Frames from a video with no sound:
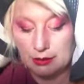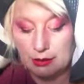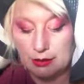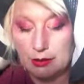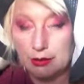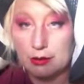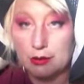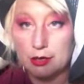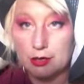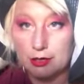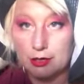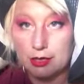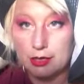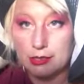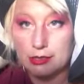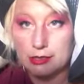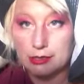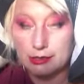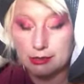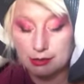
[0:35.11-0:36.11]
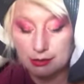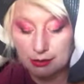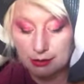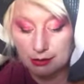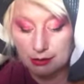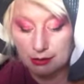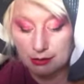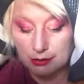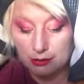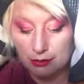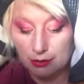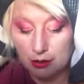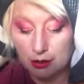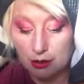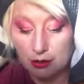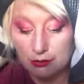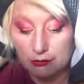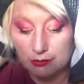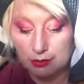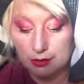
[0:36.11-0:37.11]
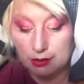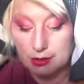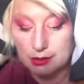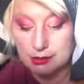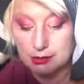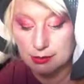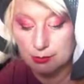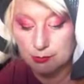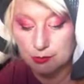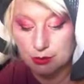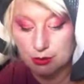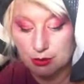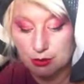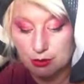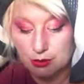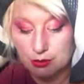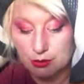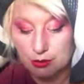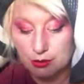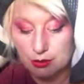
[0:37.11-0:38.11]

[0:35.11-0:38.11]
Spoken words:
In our case, all of our case, I'm sure.